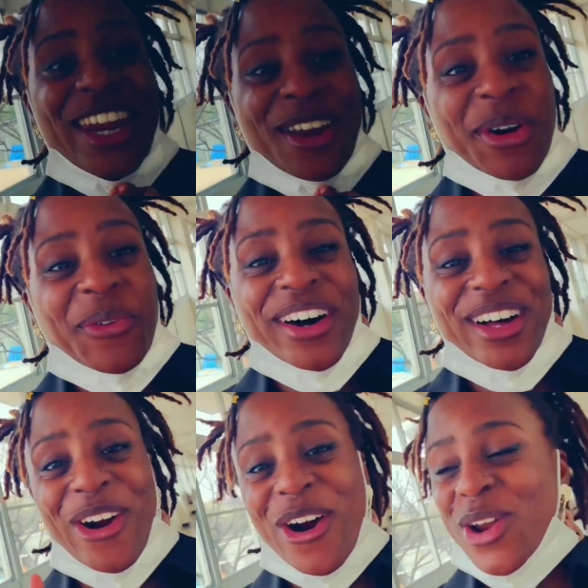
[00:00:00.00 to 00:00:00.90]
Number
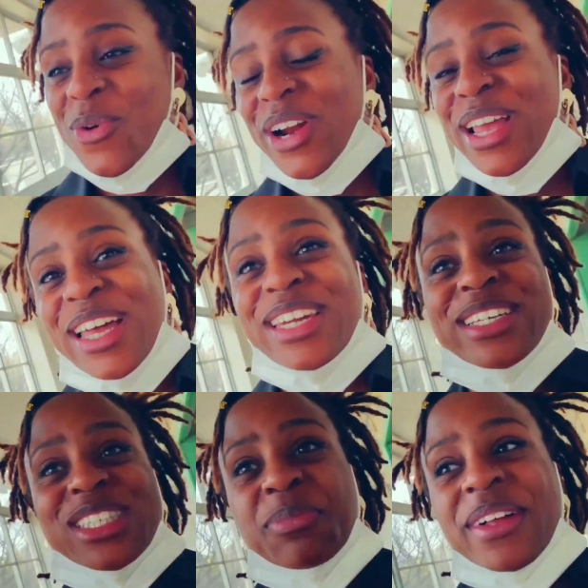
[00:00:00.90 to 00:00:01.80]
one, hard work and
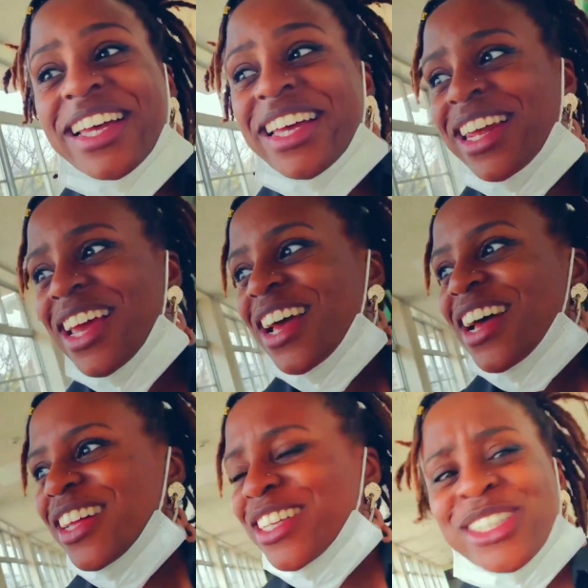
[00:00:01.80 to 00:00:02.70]
discipline.
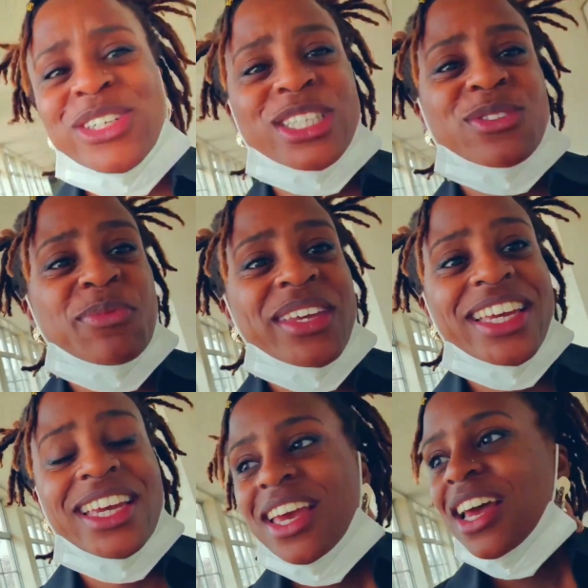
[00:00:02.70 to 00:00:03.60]
Students will
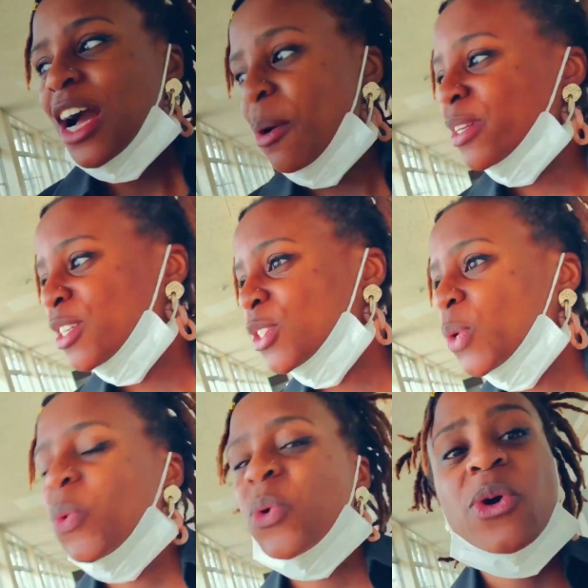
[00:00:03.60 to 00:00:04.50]
be coming to
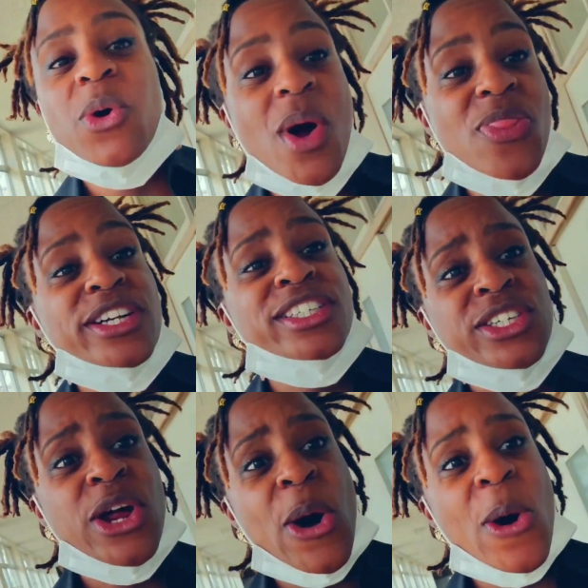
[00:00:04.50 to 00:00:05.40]
school when there's
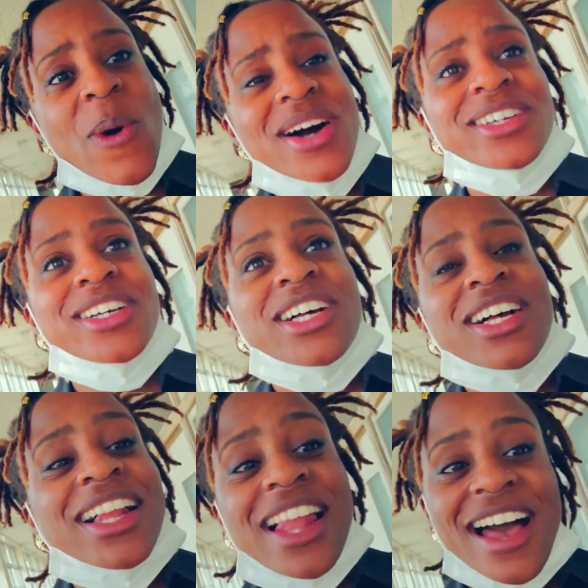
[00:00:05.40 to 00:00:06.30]
no
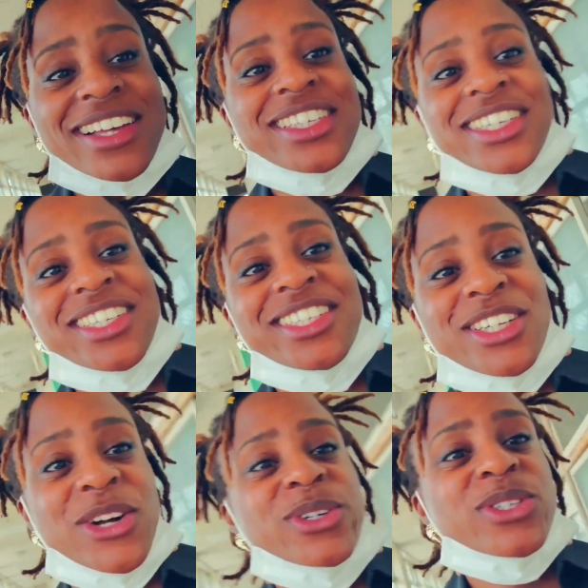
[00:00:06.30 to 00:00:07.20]

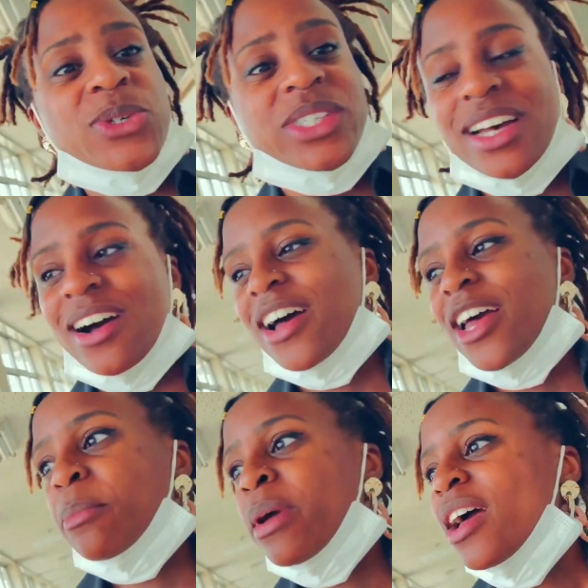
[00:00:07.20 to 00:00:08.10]
classes, no school
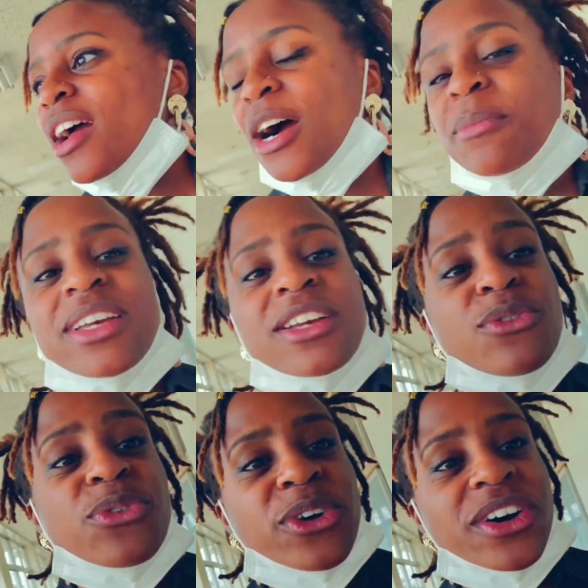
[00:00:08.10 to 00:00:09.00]
time,
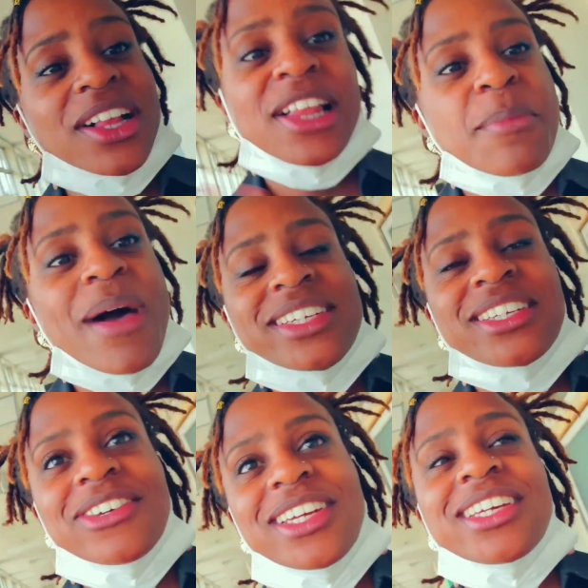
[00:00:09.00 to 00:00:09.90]
coming for club
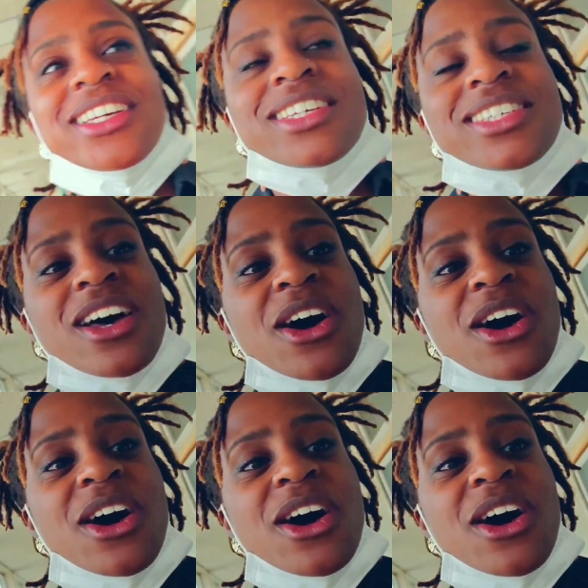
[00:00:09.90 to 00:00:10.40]
activities,